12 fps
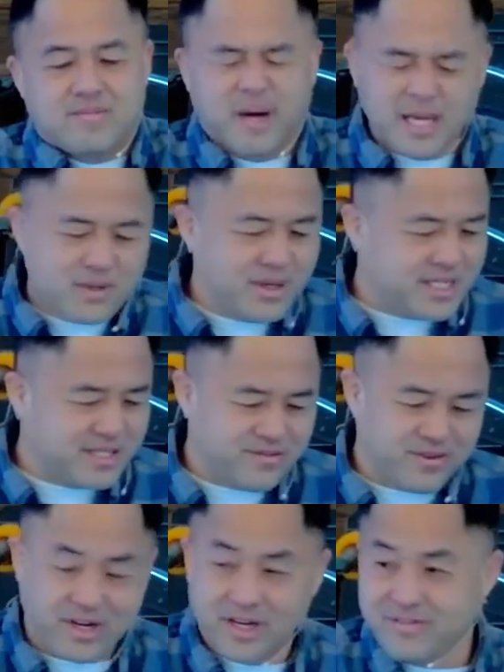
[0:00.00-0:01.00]
my
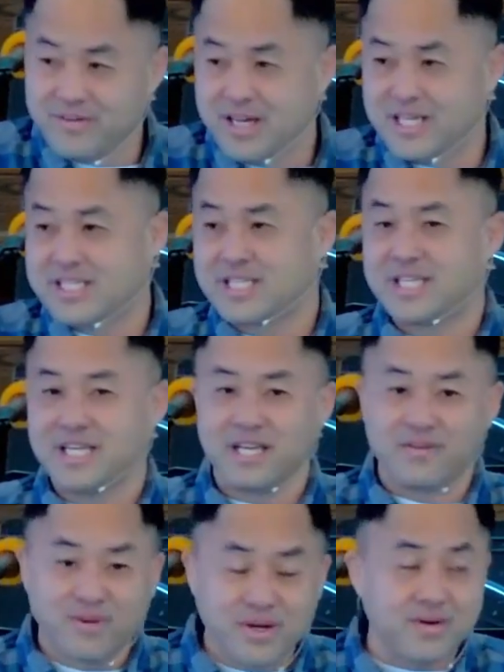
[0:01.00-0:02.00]
question for all of us
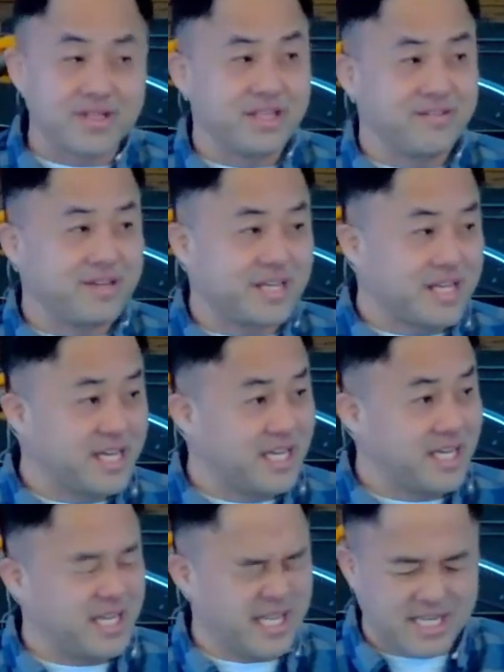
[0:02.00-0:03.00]
living
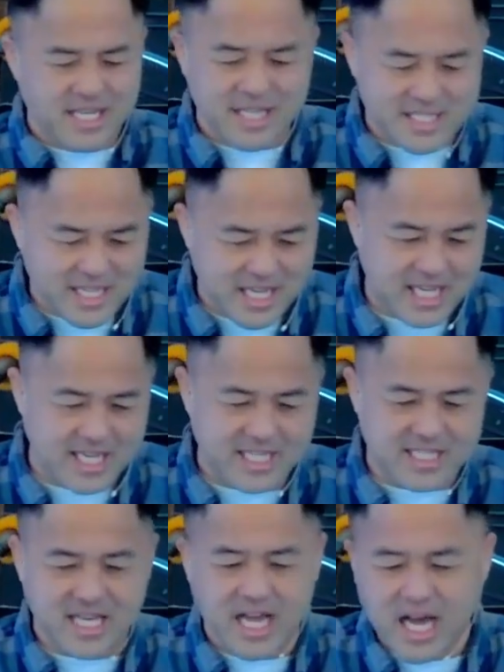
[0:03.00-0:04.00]
in his
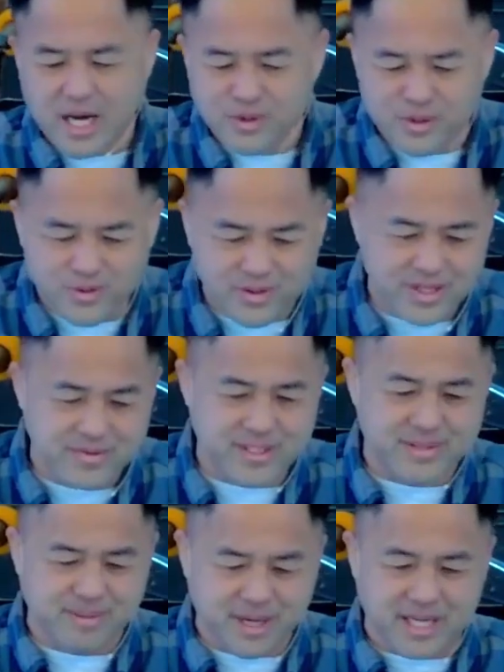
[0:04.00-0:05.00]
age, how will we
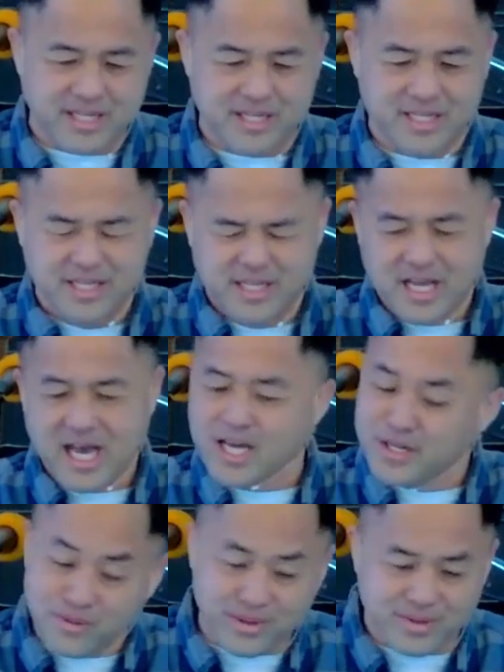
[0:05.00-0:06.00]
respond?
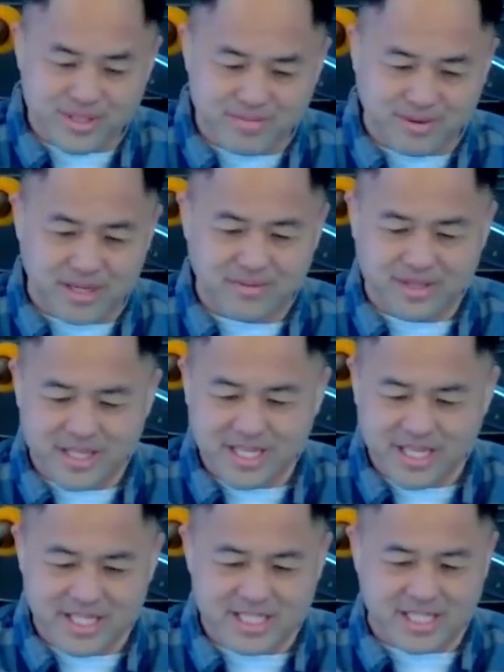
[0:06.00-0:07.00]
How do we respond when
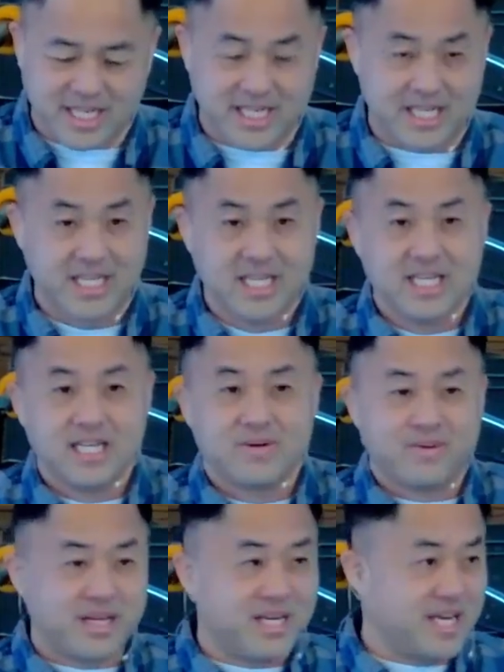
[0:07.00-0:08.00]
it is on?
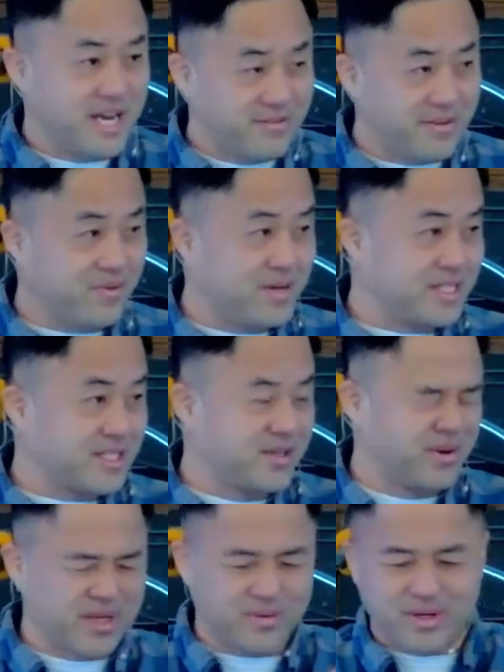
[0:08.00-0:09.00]
And everyone's
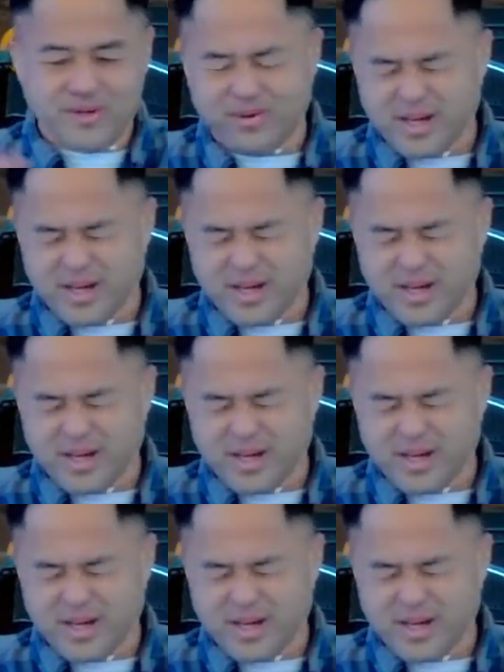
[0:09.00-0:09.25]
going